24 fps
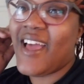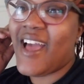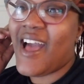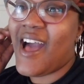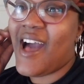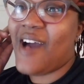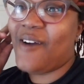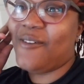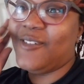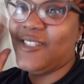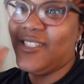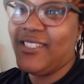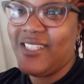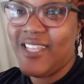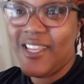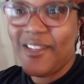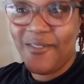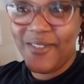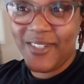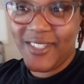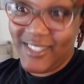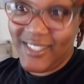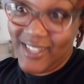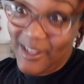I was sick
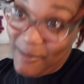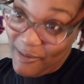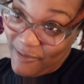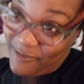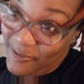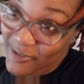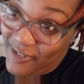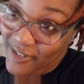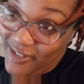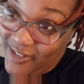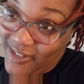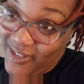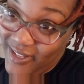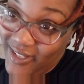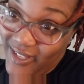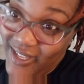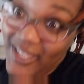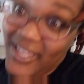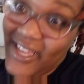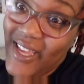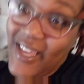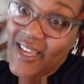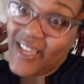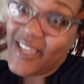with a stomach bug.
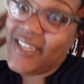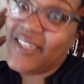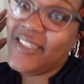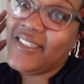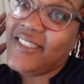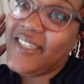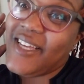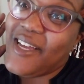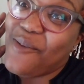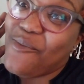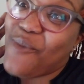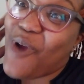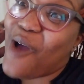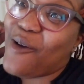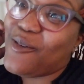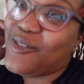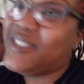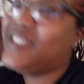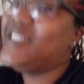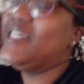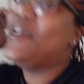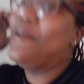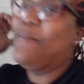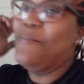Then Brock was
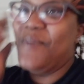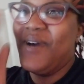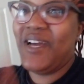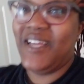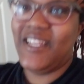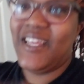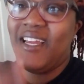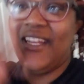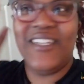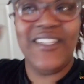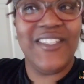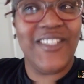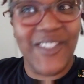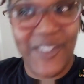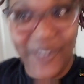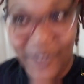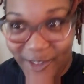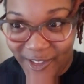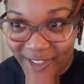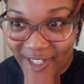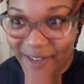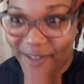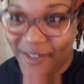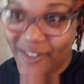sick Monday to
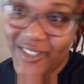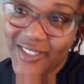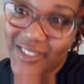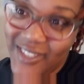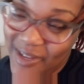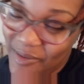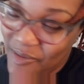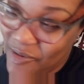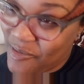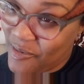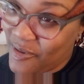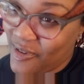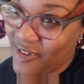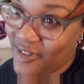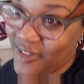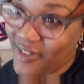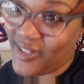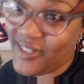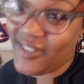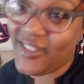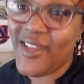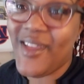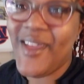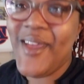Tuesday with a stomach
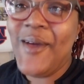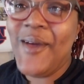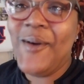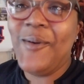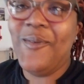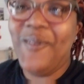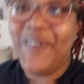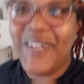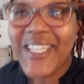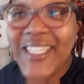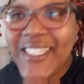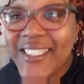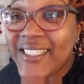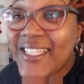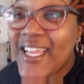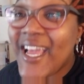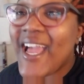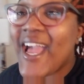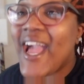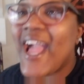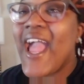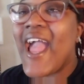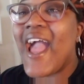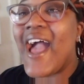bug. Wednesday,
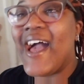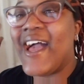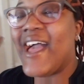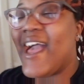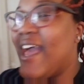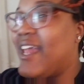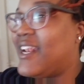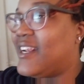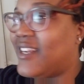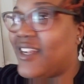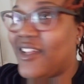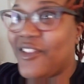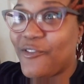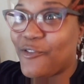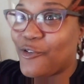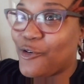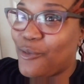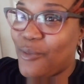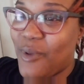I had another fruit